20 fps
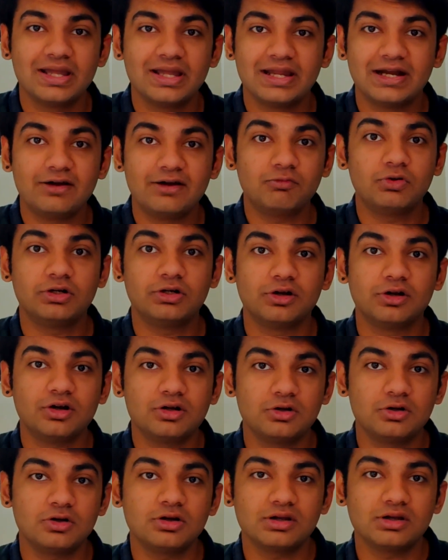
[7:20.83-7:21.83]
it would
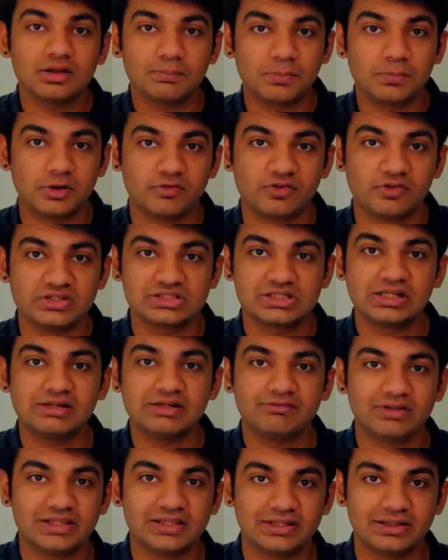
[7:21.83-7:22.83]
not look professional
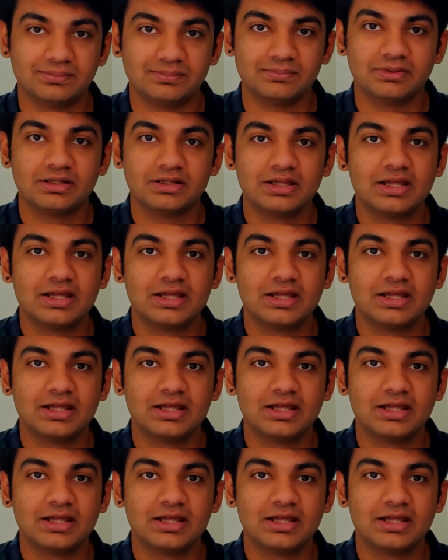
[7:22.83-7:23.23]
with him.